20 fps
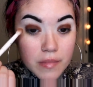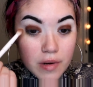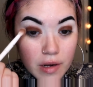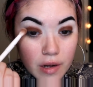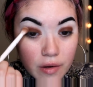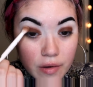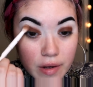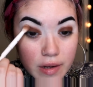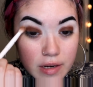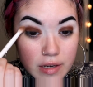gonna
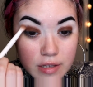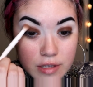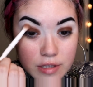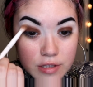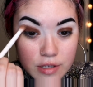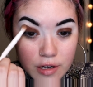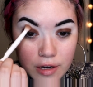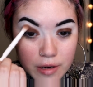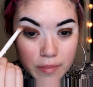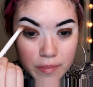go ahead and
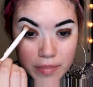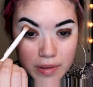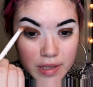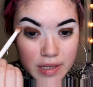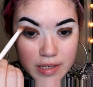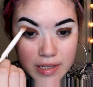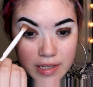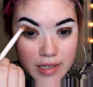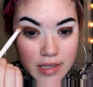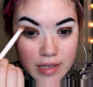start
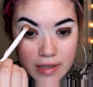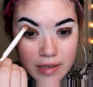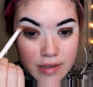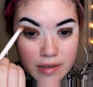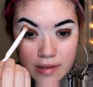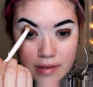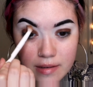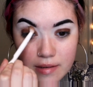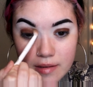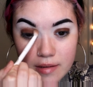blending
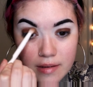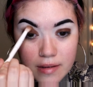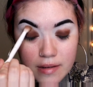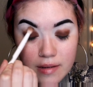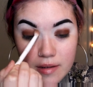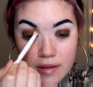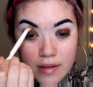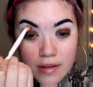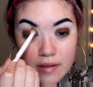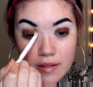
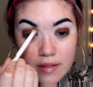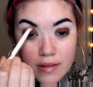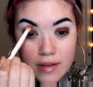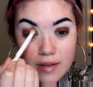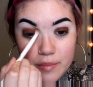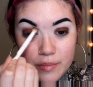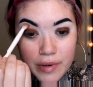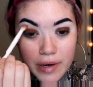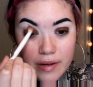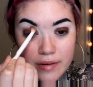the
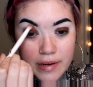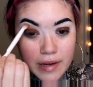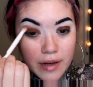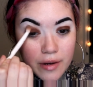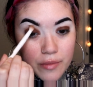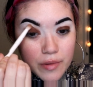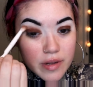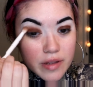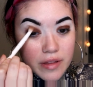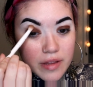brown out
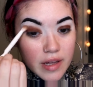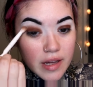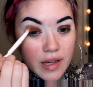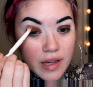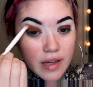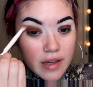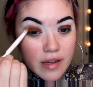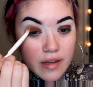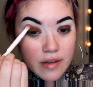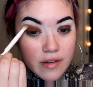with
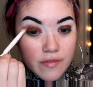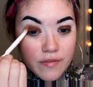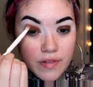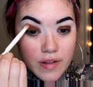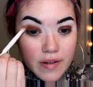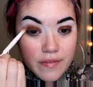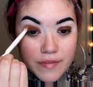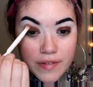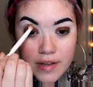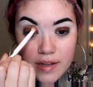a
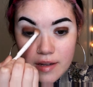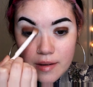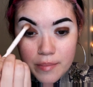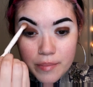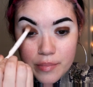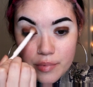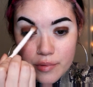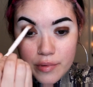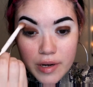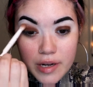fluffy
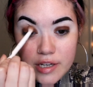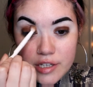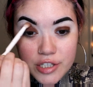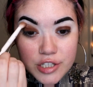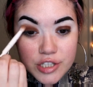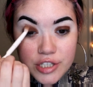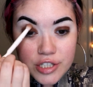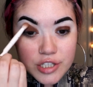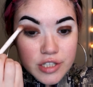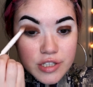
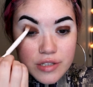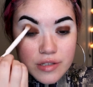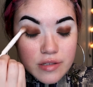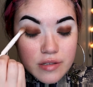brush.